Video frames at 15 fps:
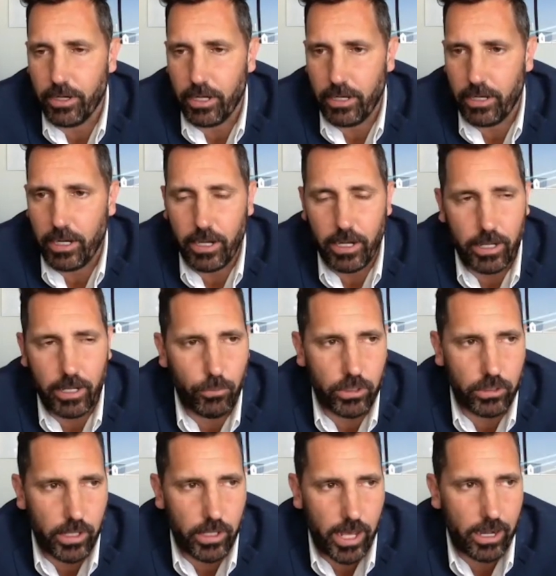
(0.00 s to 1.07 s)
And
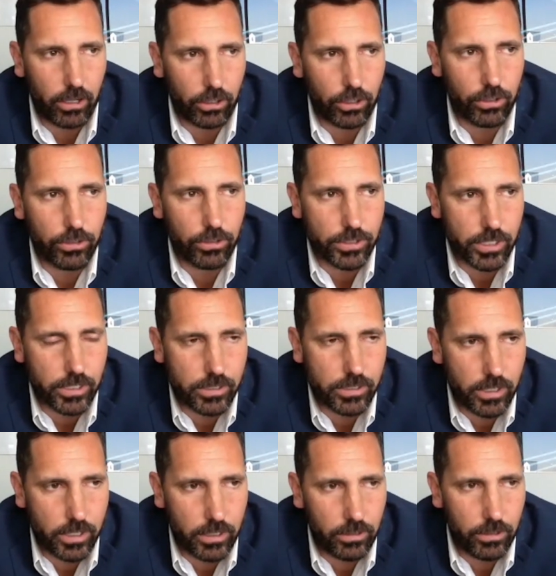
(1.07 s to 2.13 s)
when that occurs,
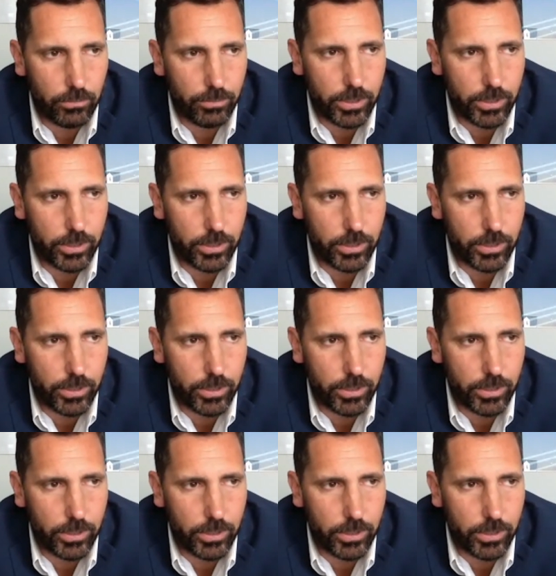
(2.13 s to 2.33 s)
it'll